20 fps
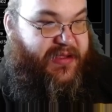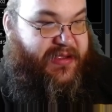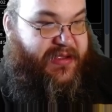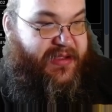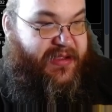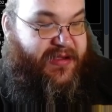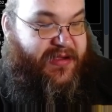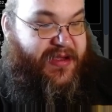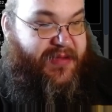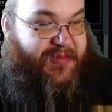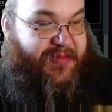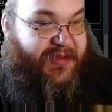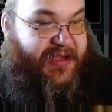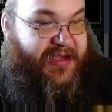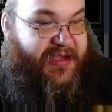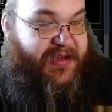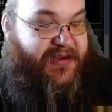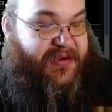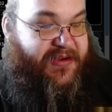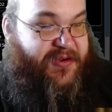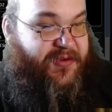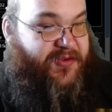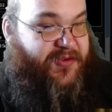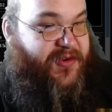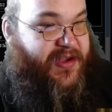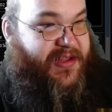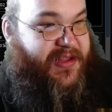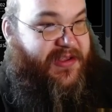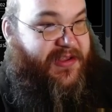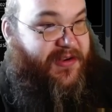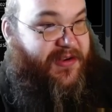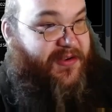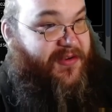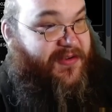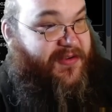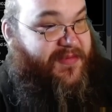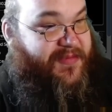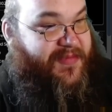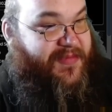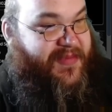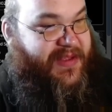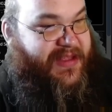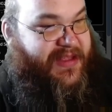It's complicated. Don't try this at home.